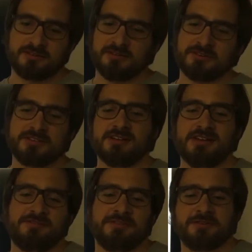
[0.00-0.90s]
You still
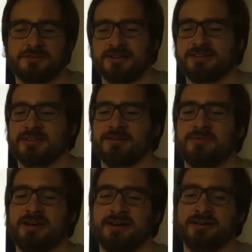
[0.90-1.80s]
have to create
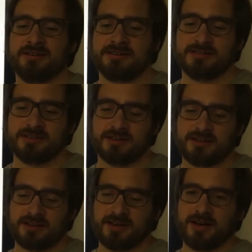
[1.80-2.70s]
them, and
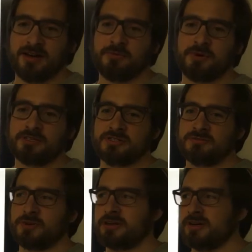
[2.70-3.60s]
once you
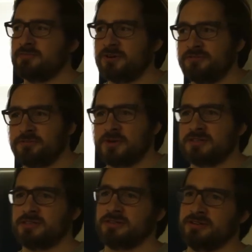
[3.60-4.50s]
work in both
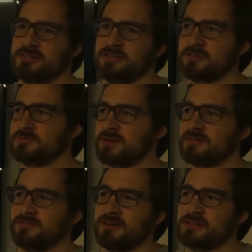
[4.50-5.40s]
repositories, those
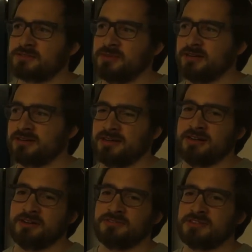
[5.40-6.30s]
pack files might get
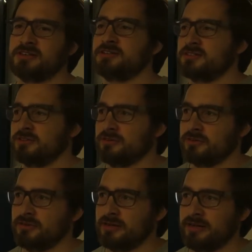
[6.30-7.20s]
out of sync, so
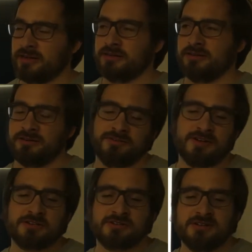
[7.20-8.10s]
you
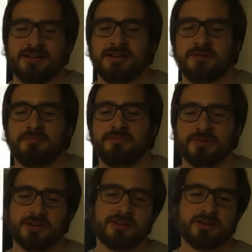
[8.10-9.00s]
eventually end up
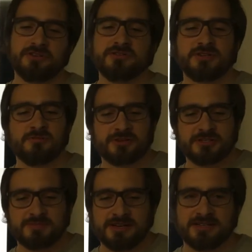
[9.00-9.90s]
using more
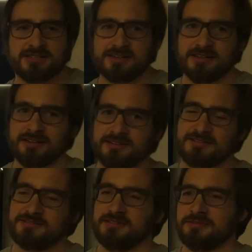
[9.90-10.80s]
space that
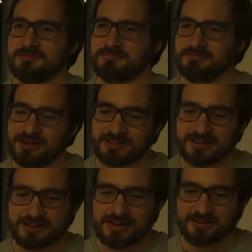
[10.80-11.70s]
you might
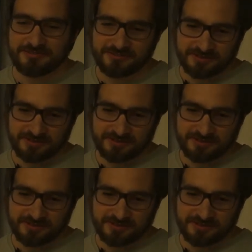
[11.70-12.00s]
not have.